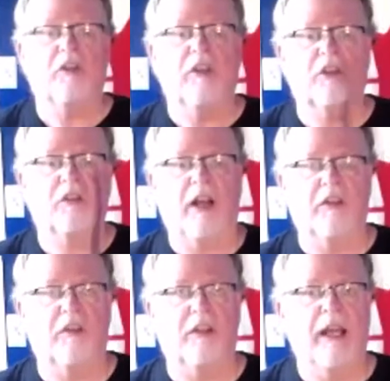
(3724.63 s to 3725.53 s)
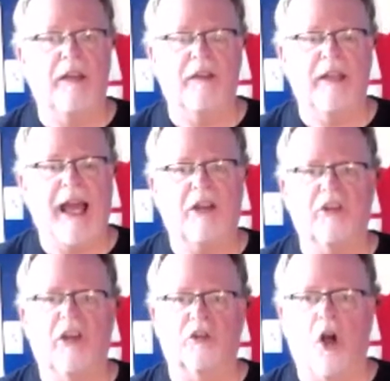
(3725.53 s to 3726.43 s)
exercise, the
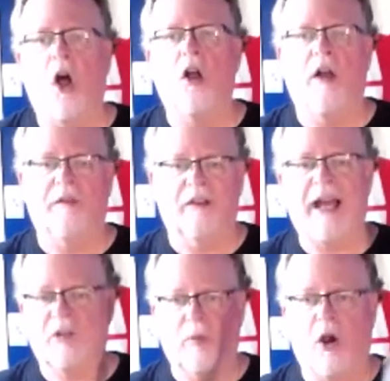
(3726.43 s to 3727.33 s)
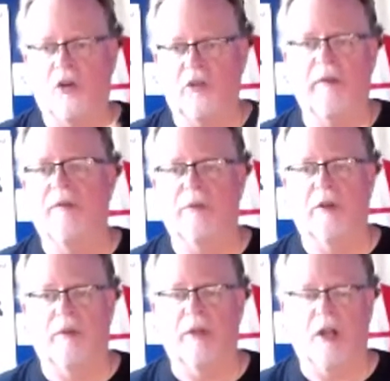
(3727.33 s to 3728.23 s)
accents are all on the last partial of every
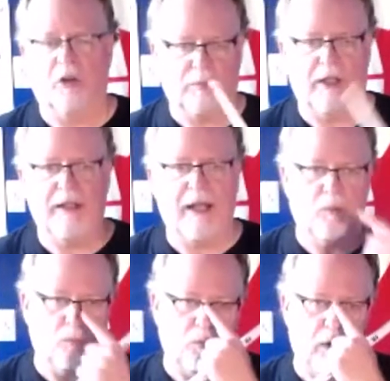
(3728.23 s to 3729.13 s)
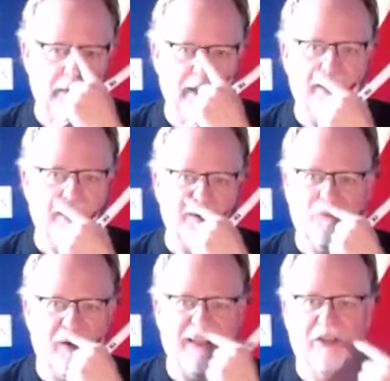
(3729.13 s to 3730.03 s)
rhythm, and I'll explain why
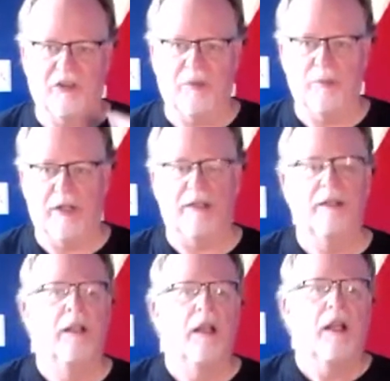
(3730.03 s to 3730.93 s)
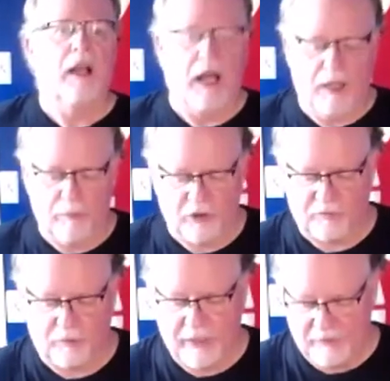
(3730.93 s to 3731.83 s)
that is in a minute. But just
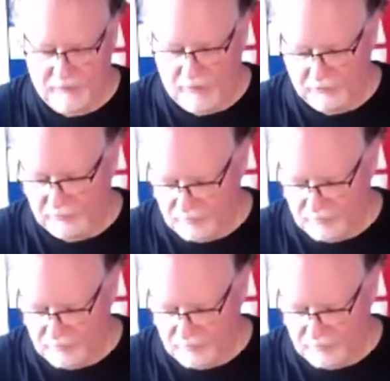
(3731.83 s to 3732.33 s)
for the 8 notes,